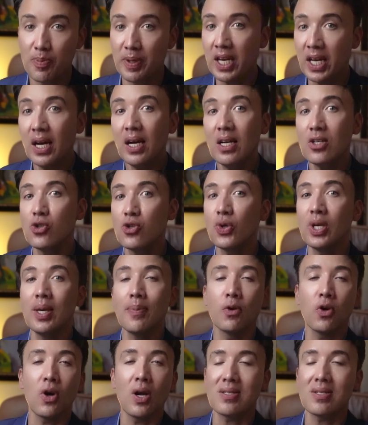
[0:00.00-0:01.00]
it's because you
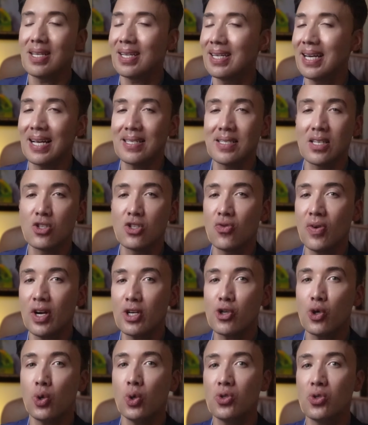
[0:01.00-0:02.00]
keep crossing nexus
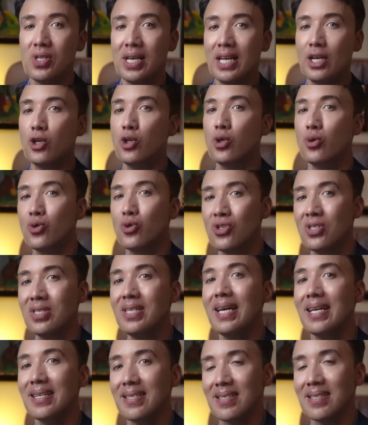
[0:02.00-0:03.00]
thresholds in new
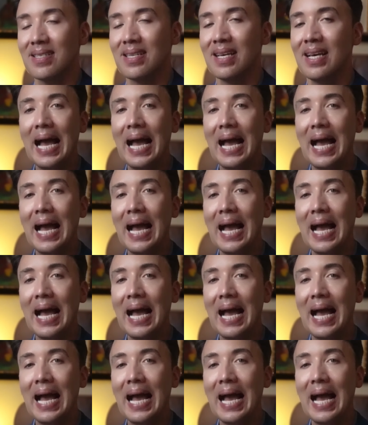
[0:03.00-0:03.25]
states.